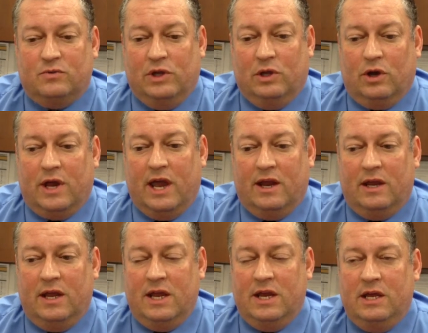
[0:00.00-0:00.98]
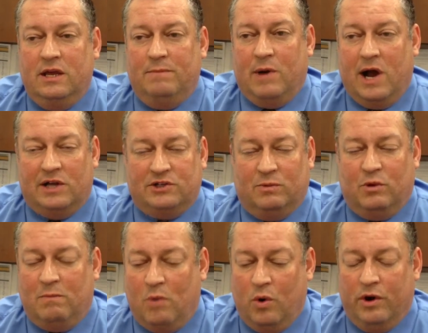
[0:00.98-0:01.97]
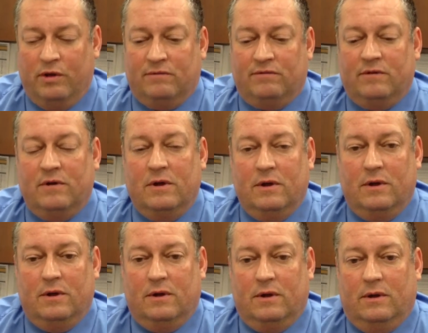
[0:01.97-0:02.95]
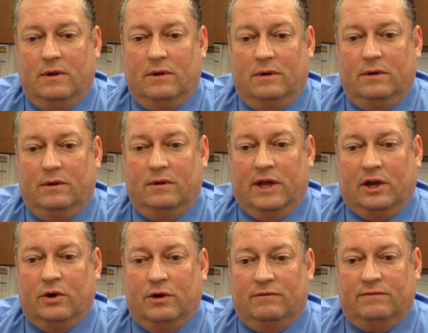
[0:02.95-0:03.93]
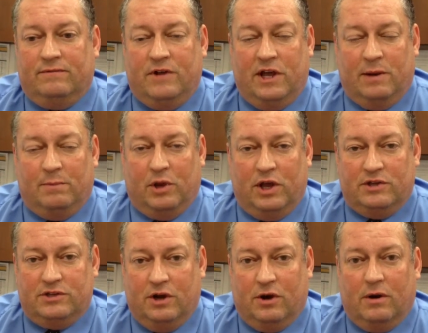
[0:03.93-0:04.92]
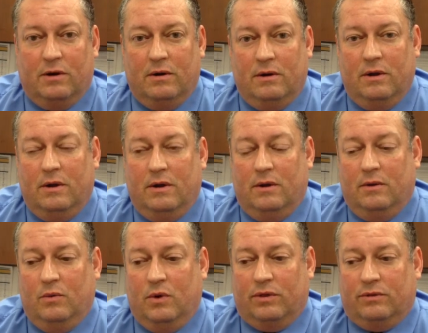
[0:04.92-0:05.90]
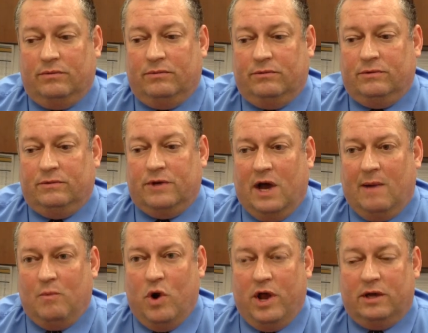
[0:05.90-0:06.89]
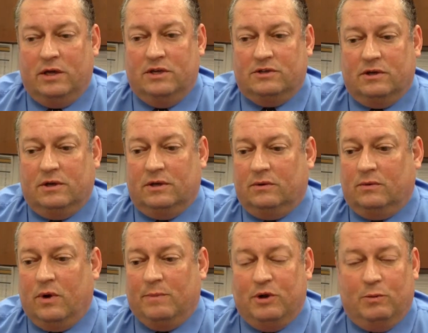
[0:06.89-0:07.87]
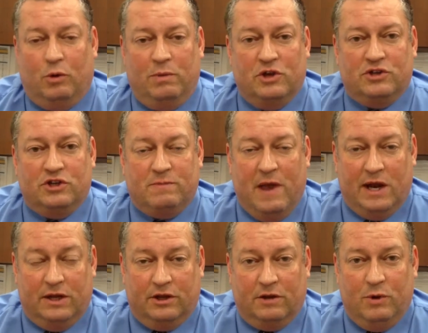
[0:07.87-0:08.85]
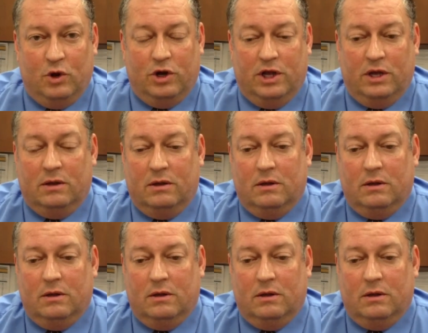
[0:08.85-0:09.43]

we look at any possible motive that could have taken place here. With Tom Wick, he's a reputable businessman in the community,